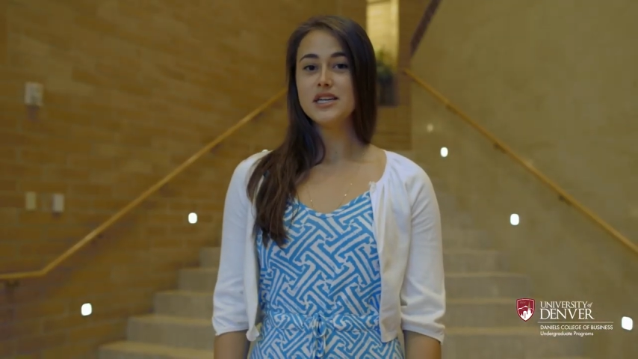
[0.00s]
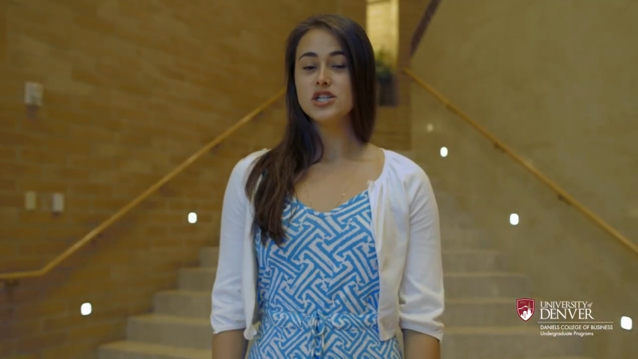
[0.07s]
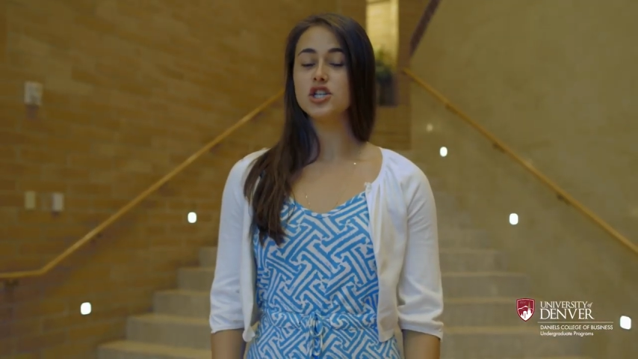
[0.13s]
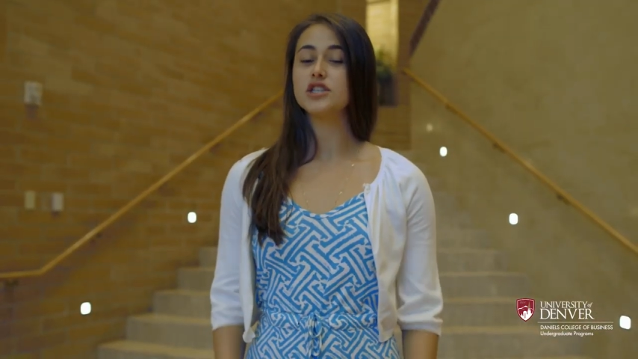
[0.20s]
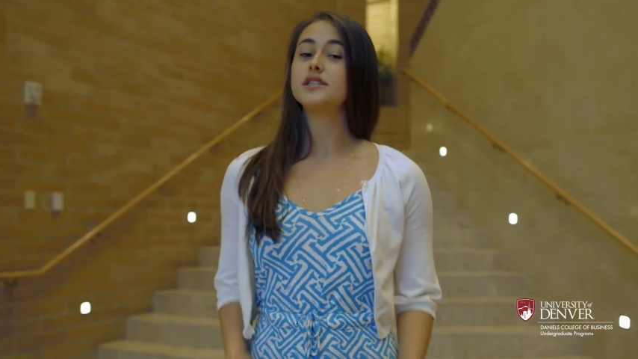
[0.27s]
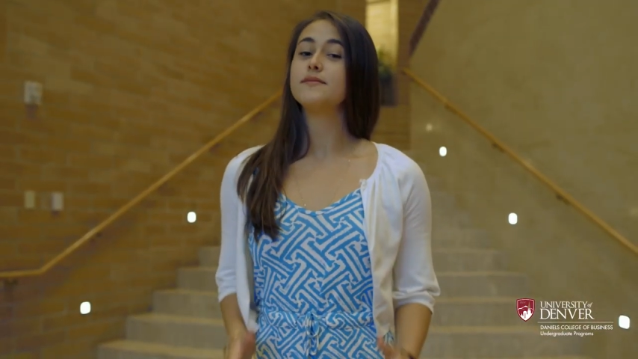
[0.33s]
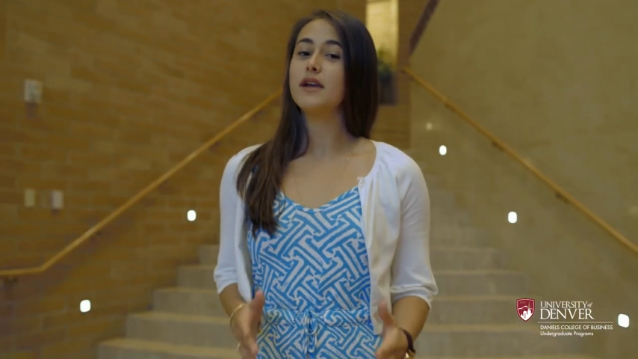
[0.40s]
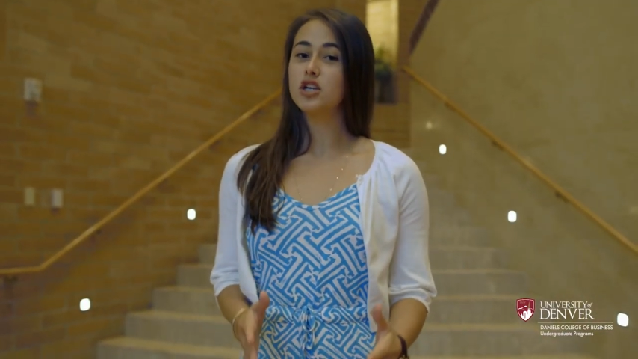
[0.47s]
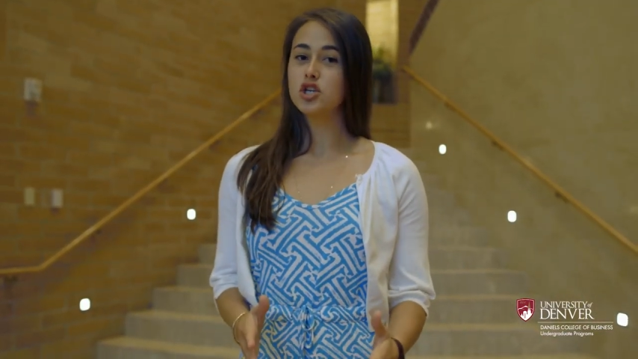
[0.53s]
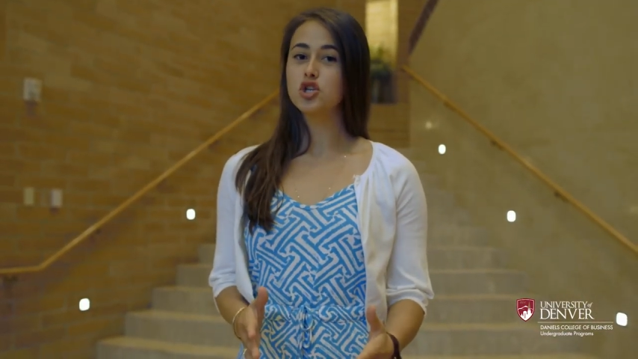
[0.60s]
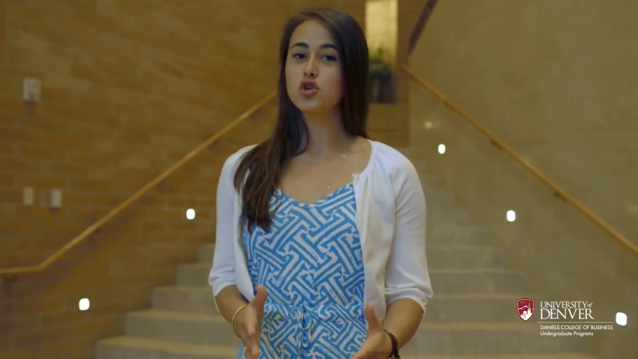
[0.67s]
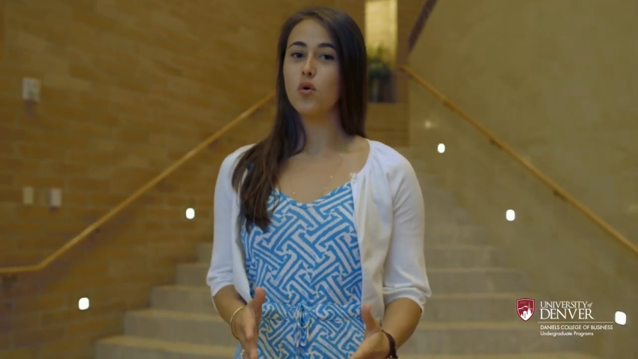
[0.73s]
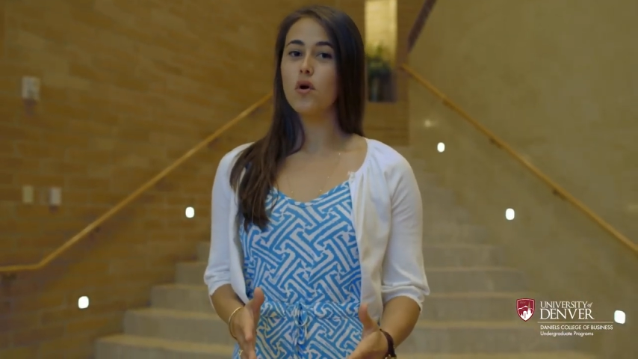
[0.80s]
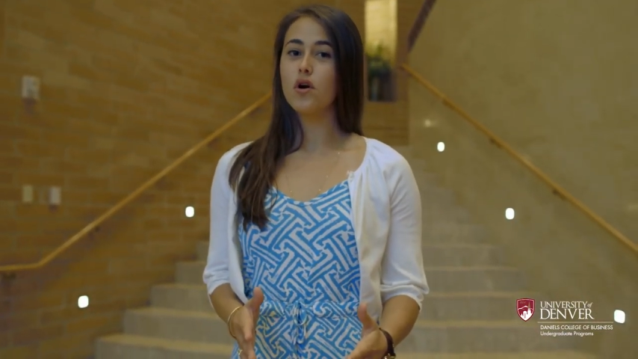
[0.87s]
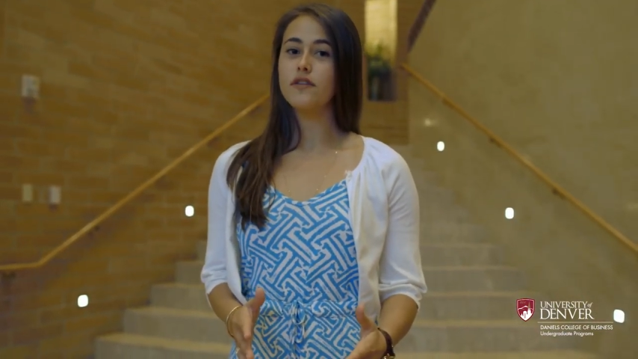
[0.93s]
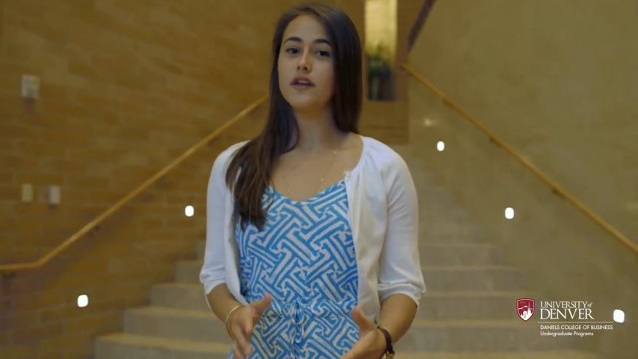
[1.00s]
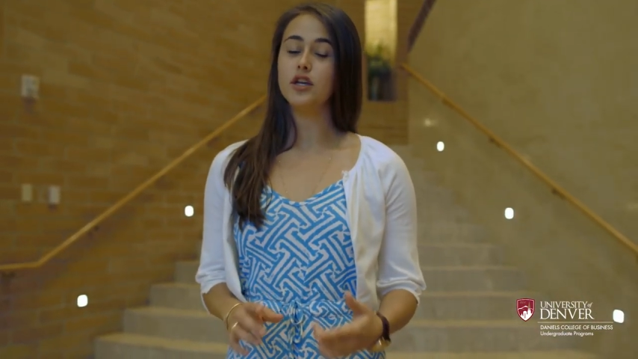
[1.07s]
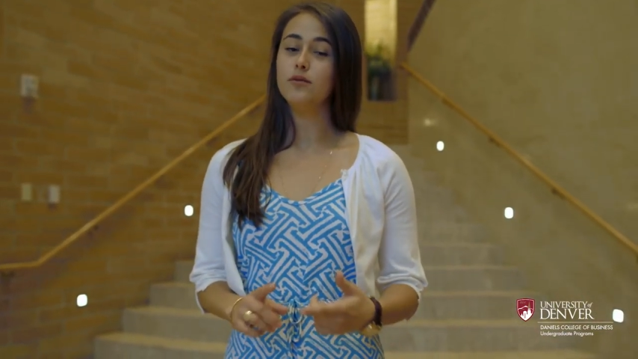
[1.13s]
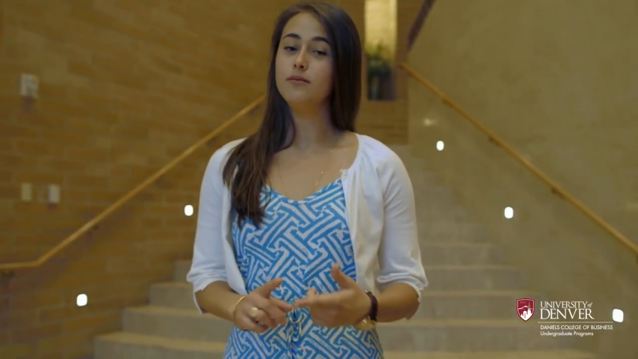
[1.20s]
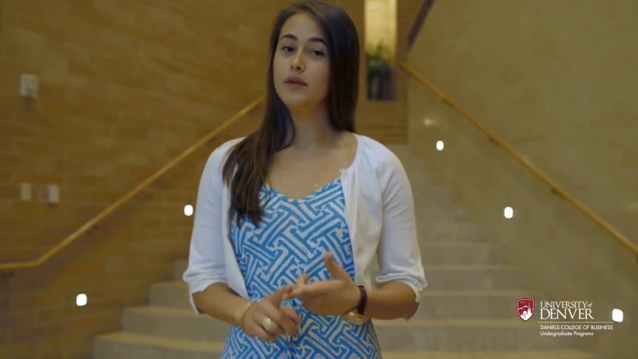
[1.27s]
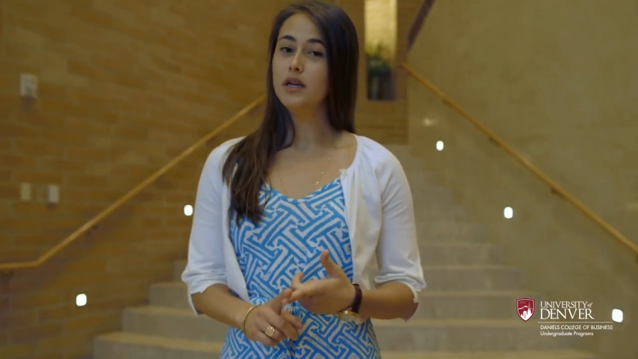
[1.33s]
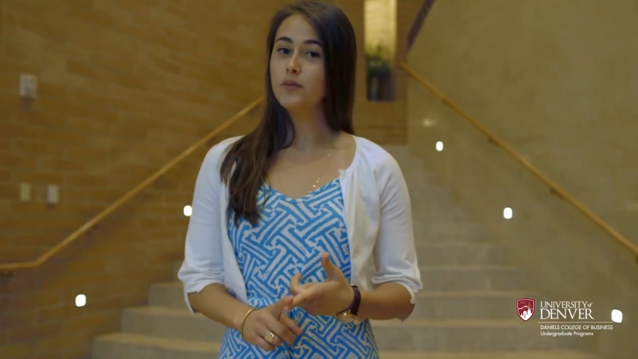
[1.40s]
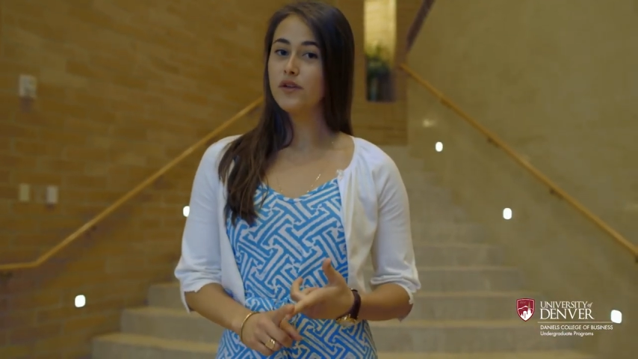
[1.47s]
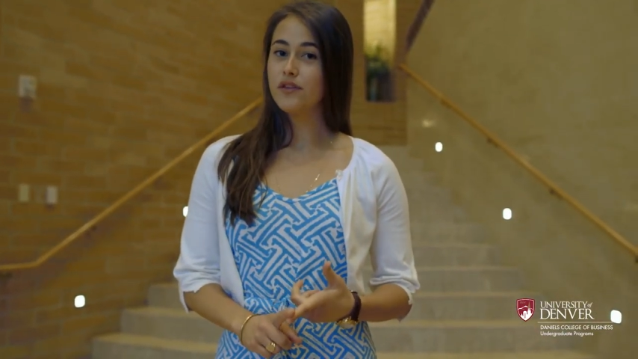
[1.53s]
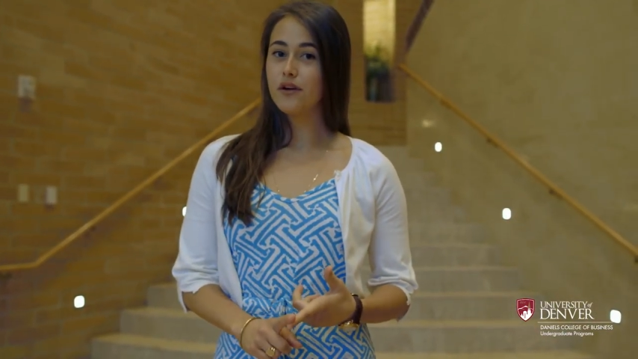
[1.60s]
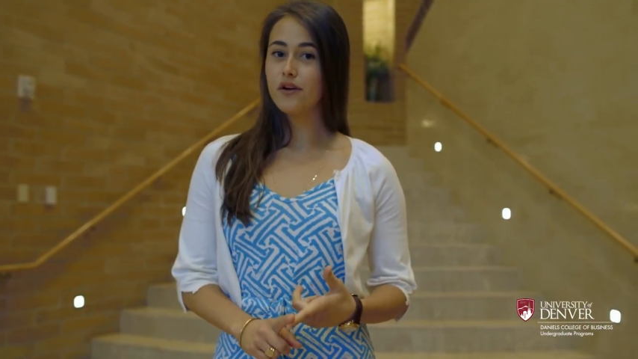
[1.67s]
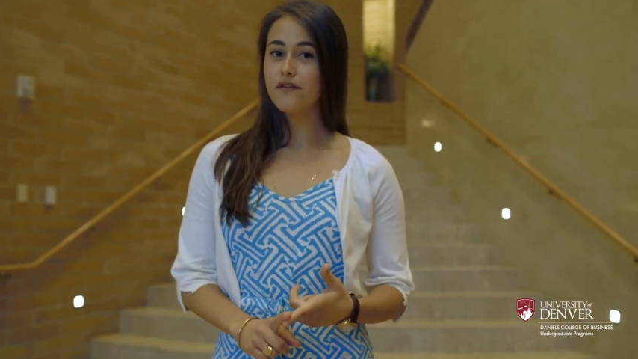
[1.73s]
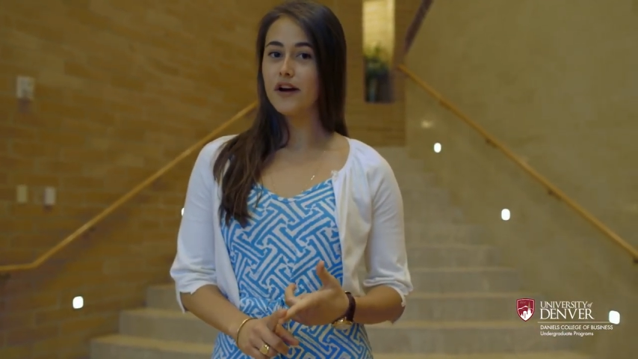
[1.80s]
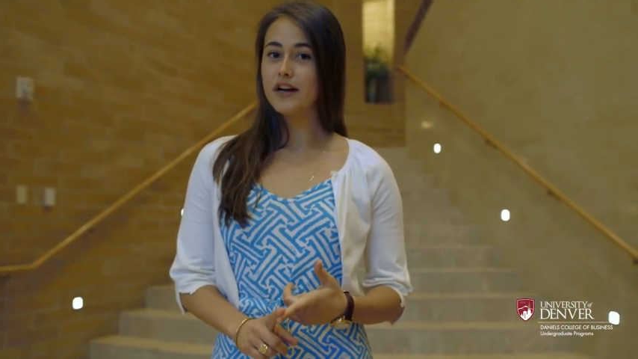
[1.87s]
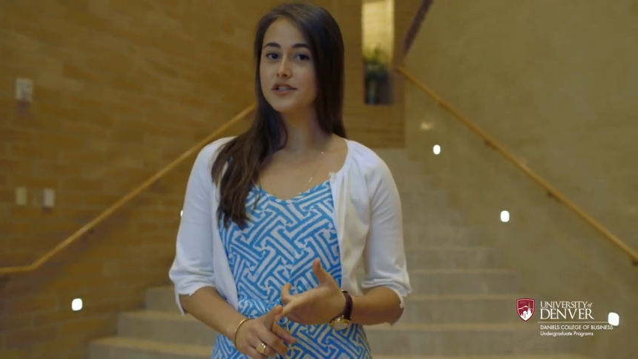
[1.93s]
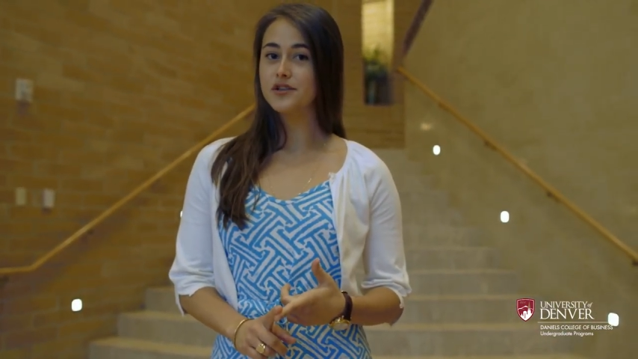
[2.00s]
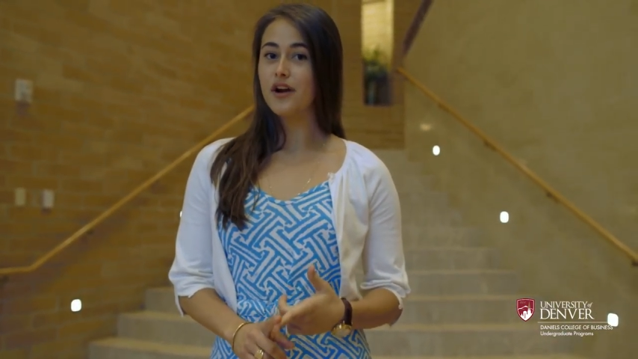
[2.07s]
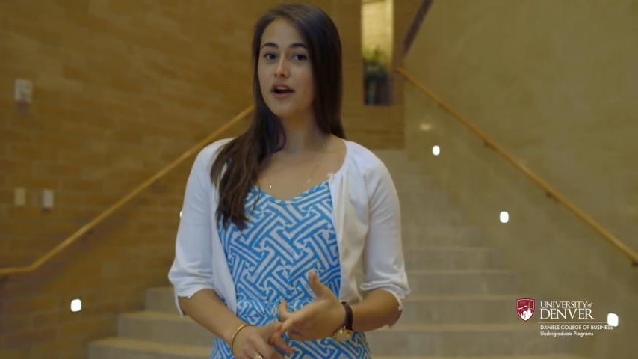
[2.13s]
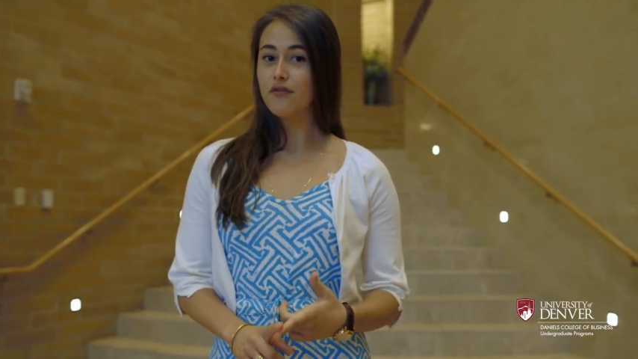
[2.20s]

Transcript: Just make sure that you meet with your advisor